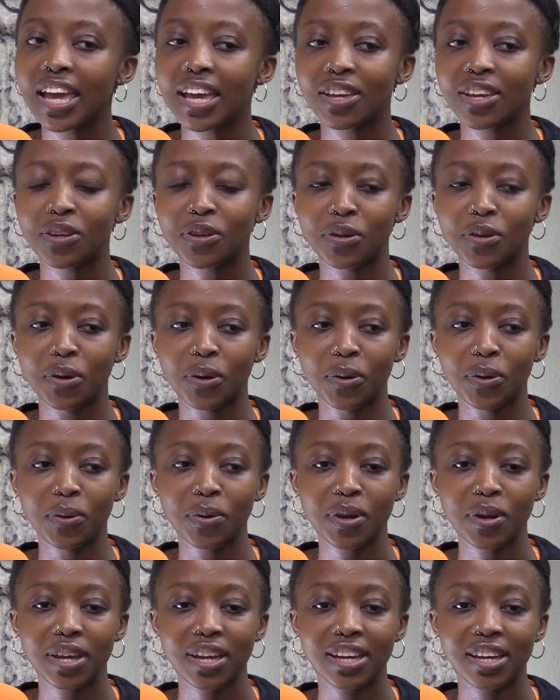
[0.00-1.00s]
You
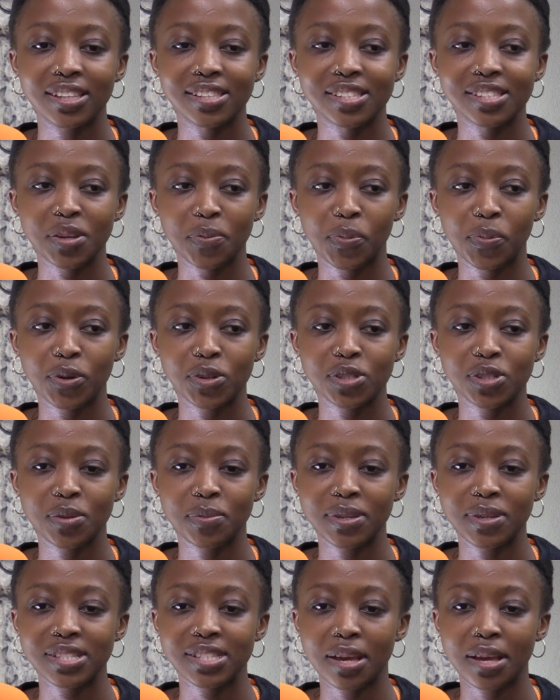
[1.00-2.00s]
know, it's supposed to
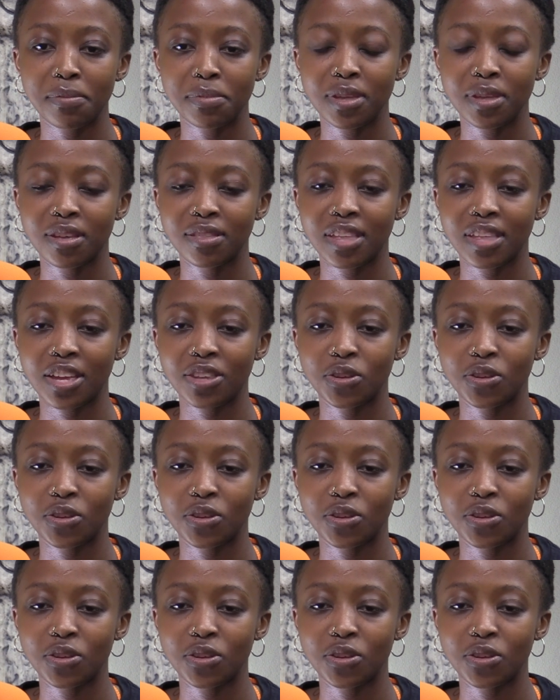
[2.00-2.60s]
be something that